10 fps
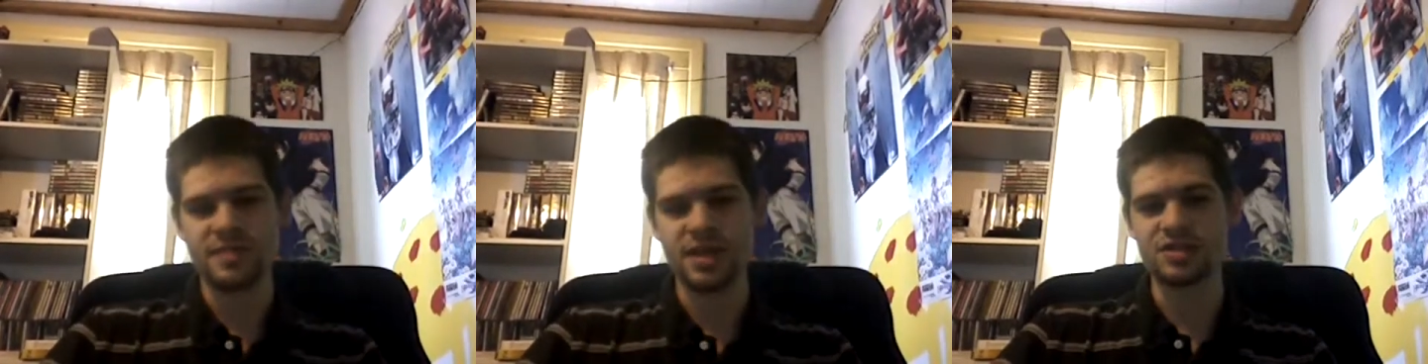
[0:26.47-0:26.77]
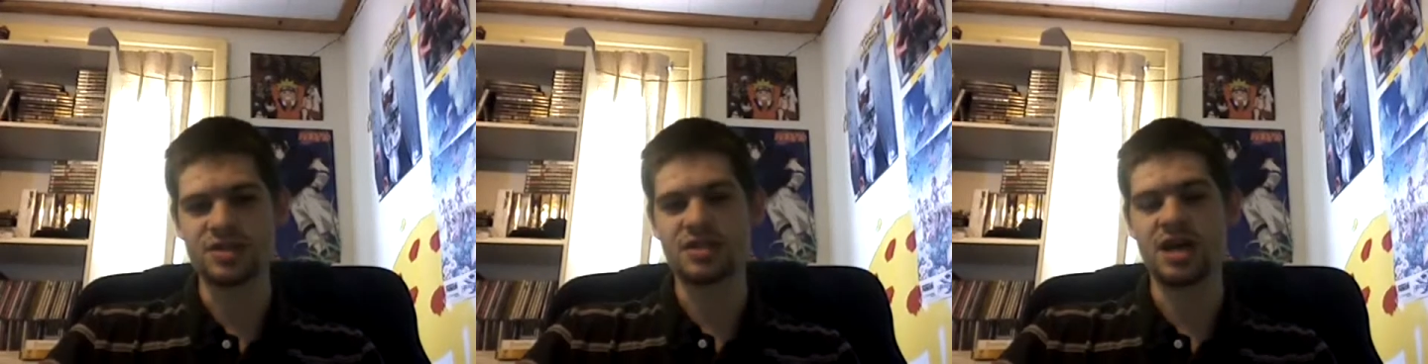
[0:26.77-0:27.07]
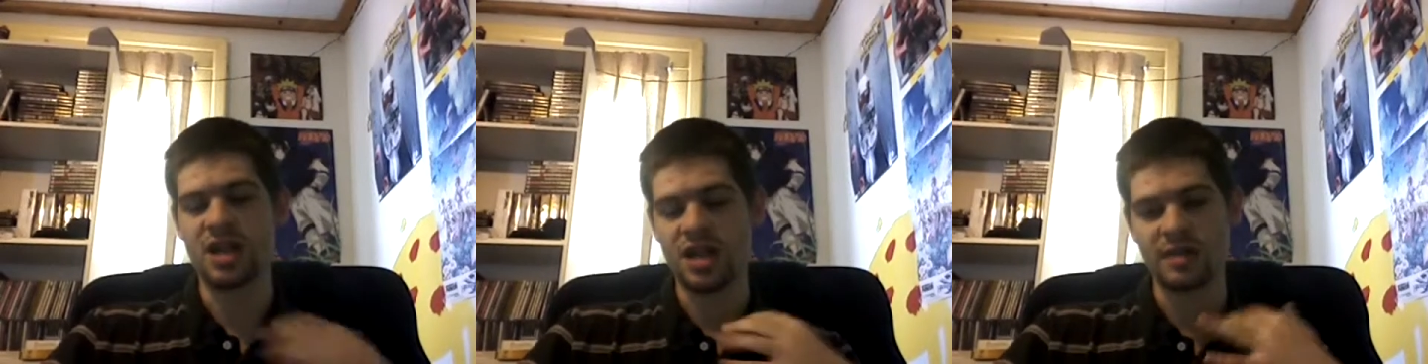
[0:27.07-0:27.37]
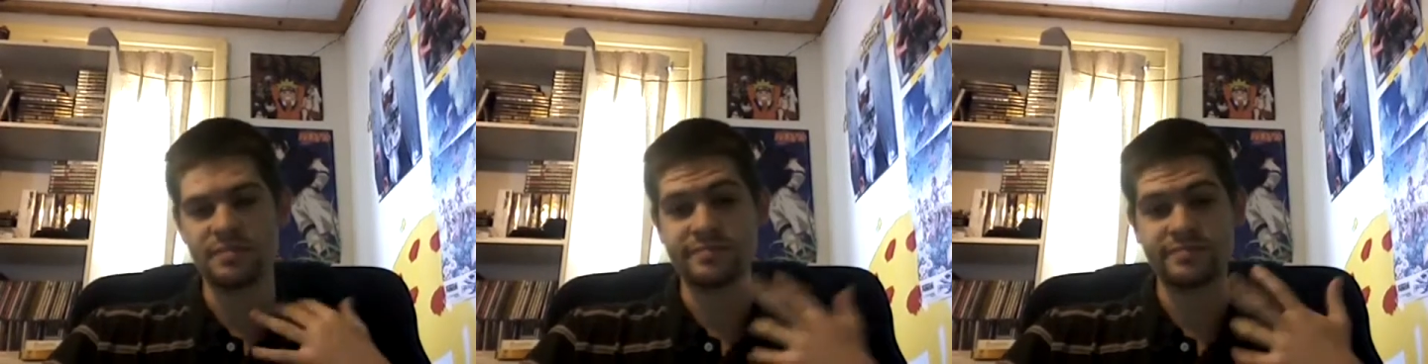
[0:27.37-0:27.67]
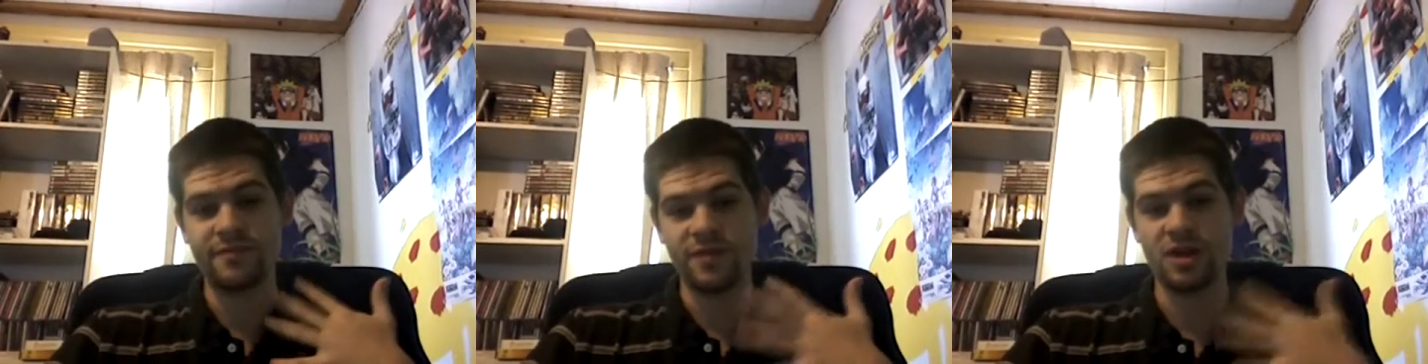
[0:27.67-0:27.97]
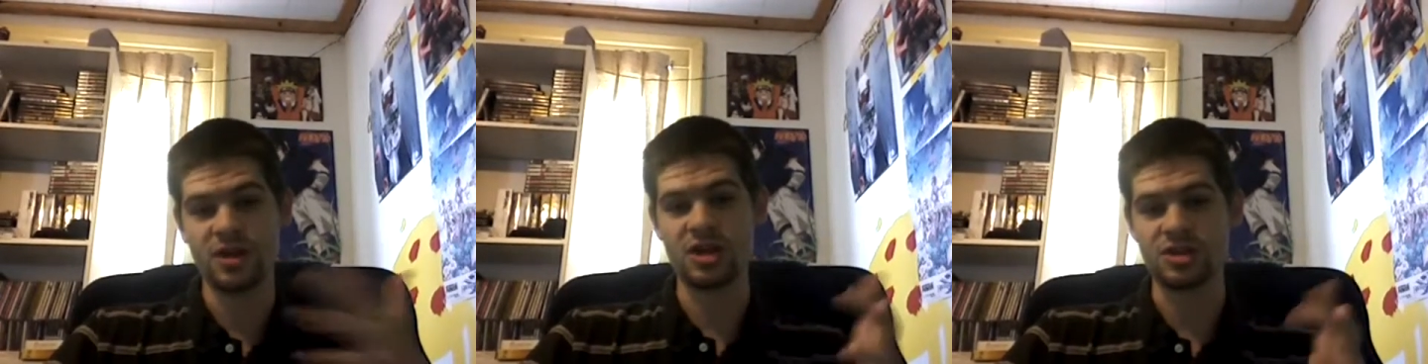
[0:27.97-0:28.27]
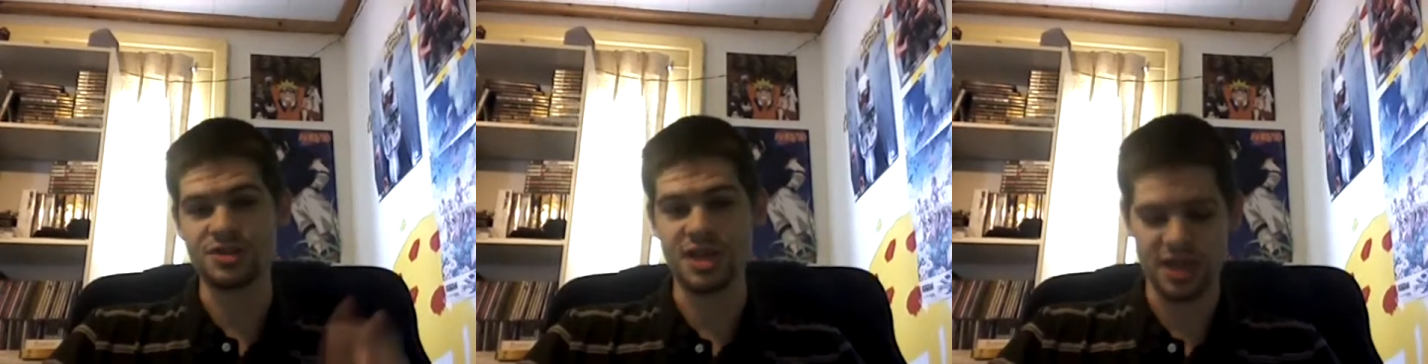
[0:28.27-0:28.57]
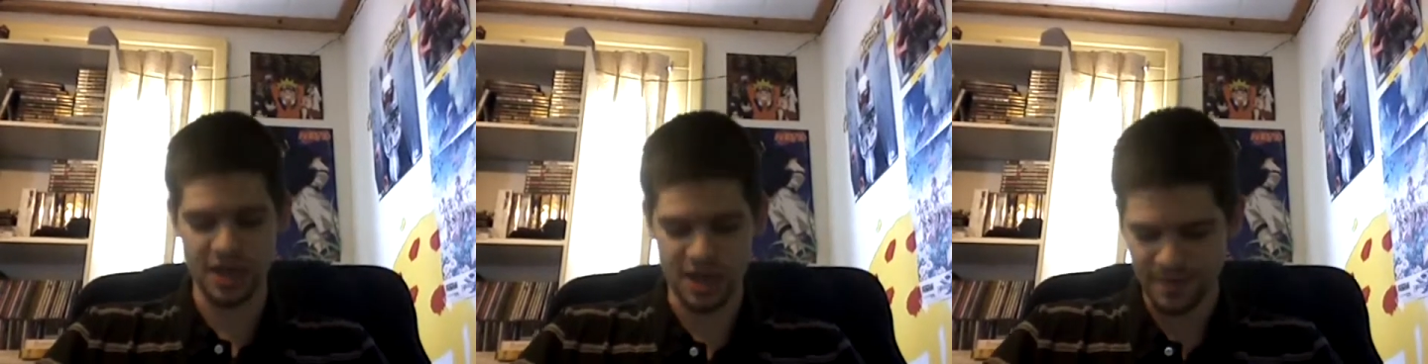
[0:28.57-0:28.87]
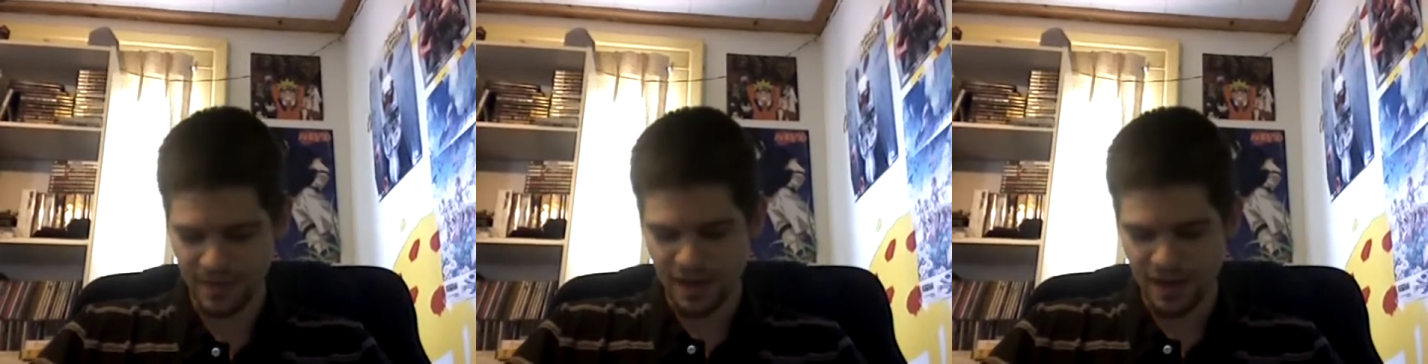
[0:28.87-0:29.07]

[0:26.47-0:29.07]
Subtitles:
as you can tell, I'm feeling a little sick here.